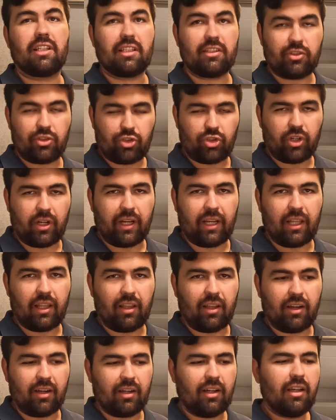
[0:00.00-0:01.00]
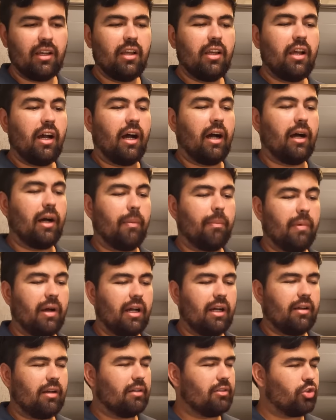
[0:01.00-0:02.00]
Yes. Um,
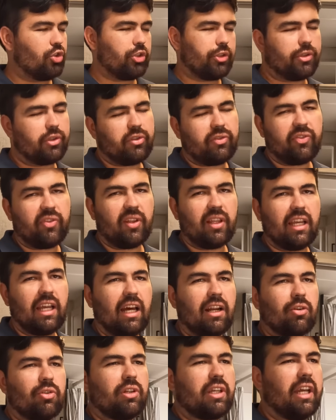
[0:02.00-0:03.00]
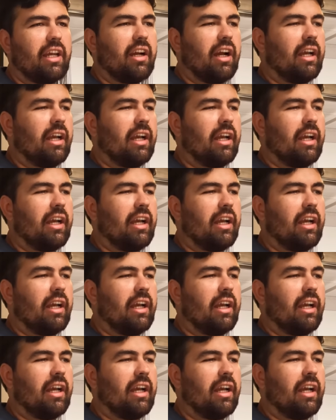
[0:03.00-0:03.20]
truthfully, I don't care.